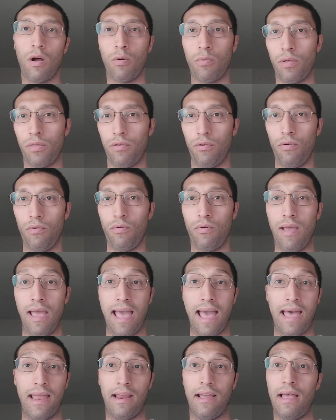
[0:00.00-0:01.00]
walk with you
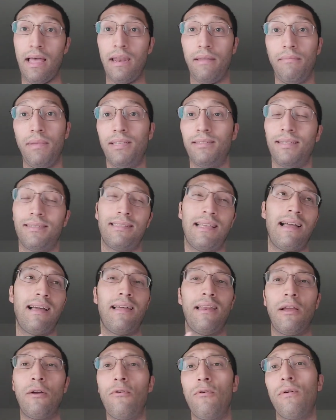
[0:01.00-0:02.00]
at a misa,
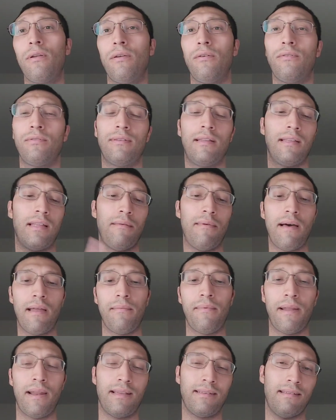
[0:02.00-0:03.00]
San Gregorio, Santa
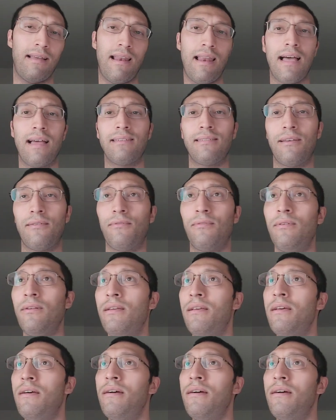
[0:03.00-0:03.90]
Barbara, San Lazaro,